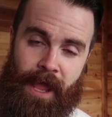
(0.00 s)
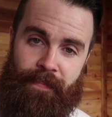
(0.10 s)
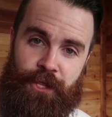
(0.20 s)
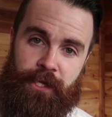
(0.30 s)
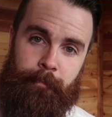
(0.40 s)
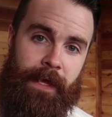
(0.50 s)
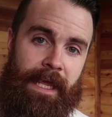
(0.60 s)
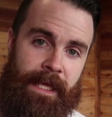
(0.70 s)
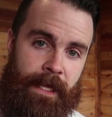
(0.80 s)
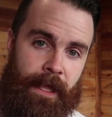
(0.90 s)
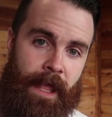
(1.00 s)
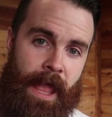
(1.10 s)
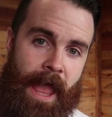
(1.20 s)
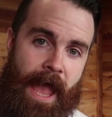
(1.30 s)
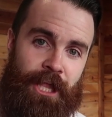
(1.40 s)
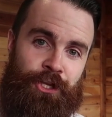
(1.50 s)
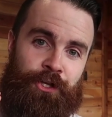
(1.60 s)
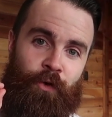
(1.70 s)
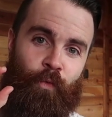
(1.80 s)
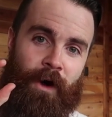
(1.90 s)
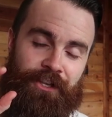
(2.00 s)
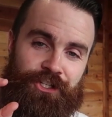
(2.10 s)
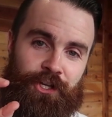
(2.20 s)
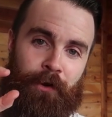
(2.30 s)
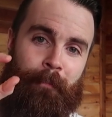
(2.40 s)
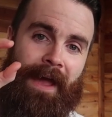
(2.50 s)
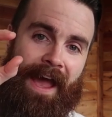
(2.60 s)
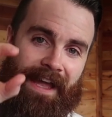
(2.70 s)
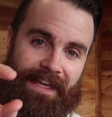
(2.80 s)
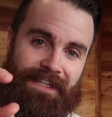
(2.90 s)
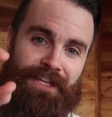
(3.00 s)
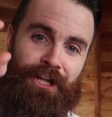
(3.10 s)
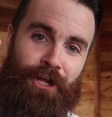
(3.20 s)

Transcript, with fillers: and then you can ping, and you can watch your packet